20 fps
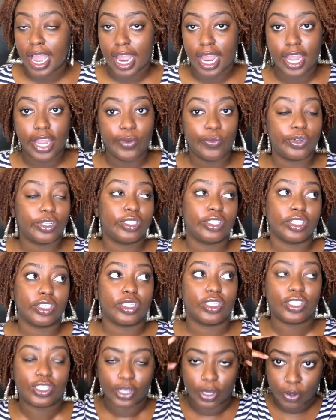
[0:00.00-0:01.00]
It was
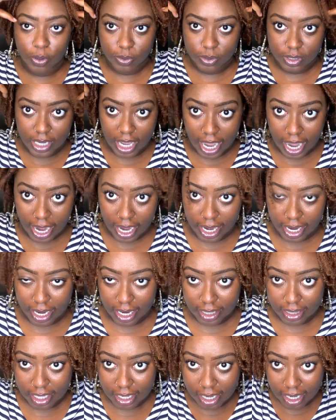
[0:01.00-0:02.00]
just so tight, and
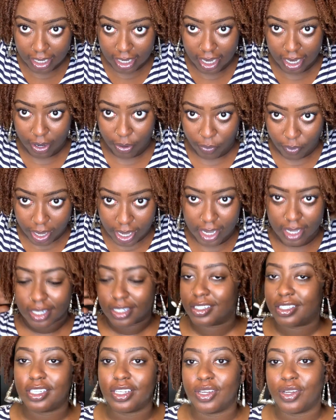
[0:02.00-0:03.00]
I think I gotta wait
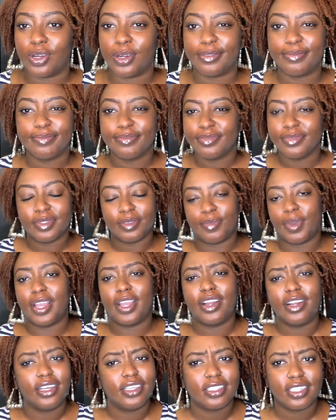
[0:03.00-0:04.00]
until my
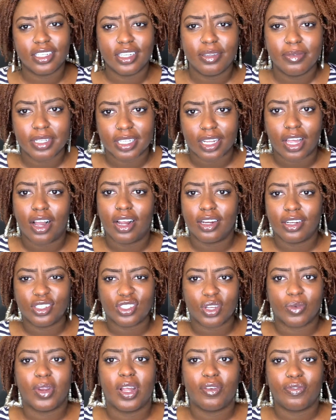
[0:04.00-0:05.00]
hair gets a little bit longer,
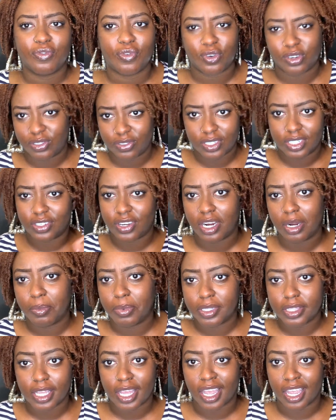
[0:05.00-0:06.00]
so I'm not forcefully trying to
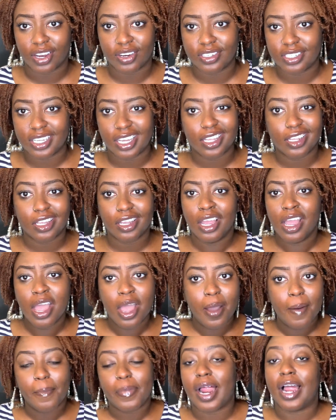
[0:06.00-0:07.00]
put the hair together,
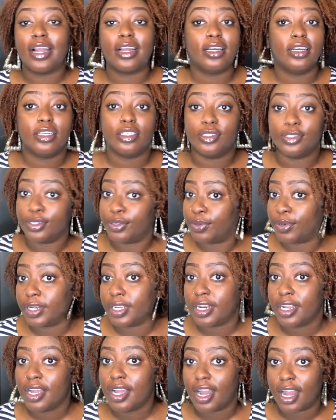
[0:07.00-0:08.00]
but I couldn't do
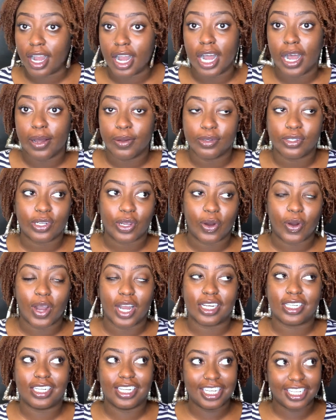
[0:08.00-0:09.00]
it. So
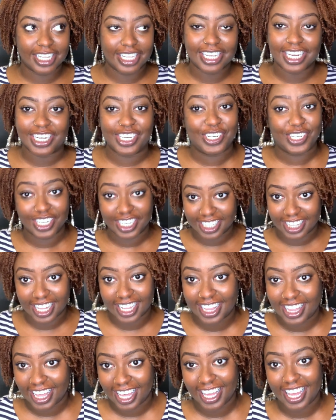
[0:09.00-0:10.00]
I shook
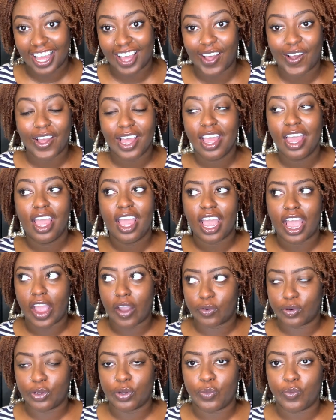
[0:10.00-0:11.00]
that thing out
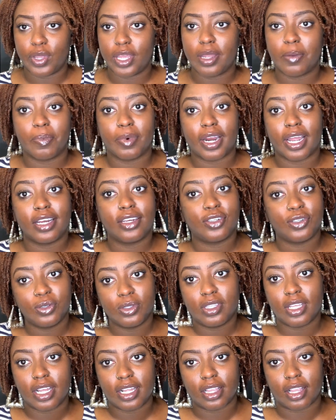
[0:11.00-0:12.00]
after a week, but I do
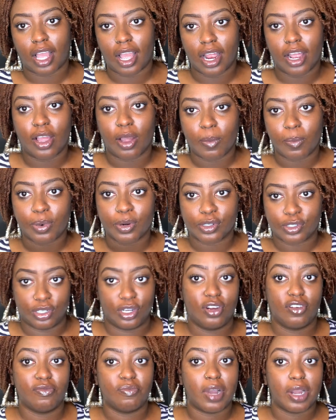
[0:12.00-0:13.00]
think that helped
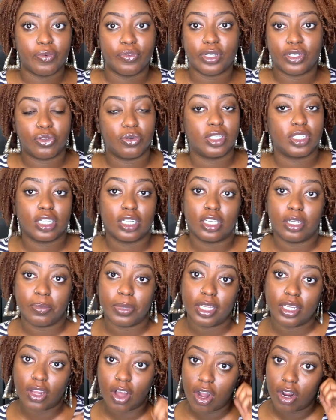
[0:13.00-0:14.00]
preserve my retwist a little
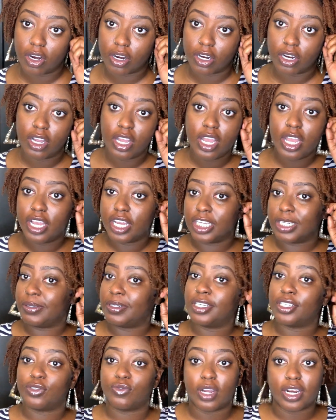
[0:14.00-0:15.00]
bit longer, is
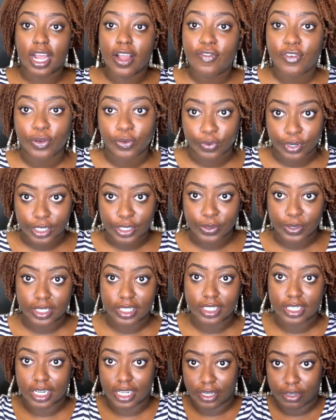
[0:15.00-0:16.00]
because right after the
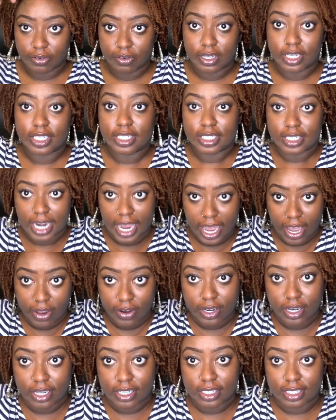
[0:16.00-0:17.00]
retwist, it was
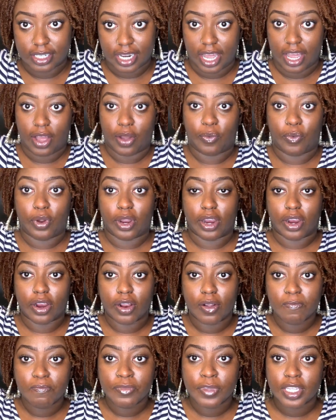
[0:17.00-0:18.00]
styled in a style
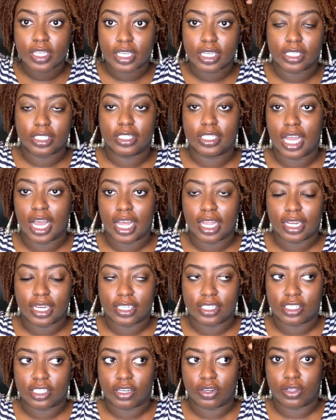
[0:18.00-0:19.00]
where it's not
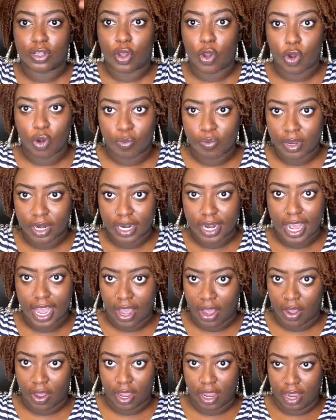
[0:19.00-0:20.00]
necessarily open and
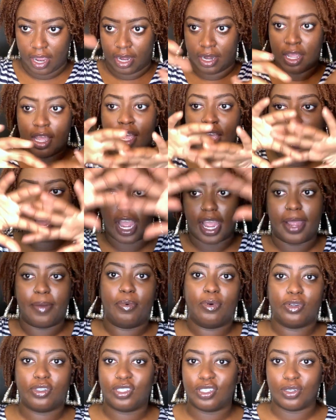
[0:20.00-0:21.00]
out and
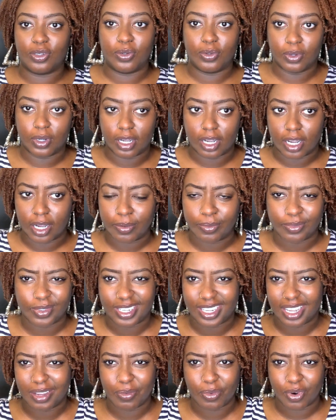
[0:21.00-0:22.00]
able to
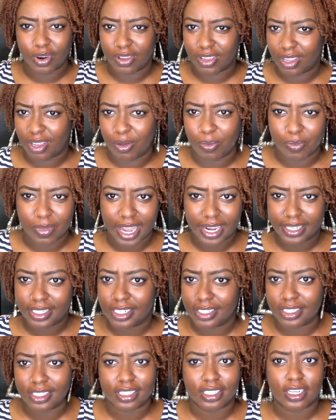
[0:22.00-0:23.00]
get more of the
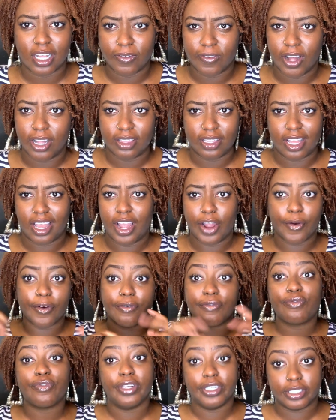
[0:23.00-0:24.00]
humectants and stuff out the air
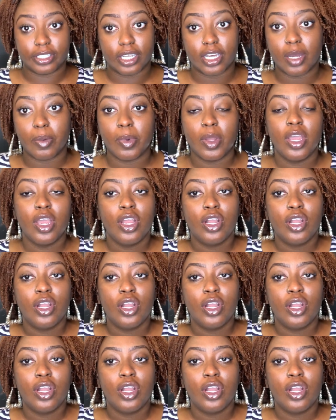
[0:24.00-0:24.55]
and frizz up.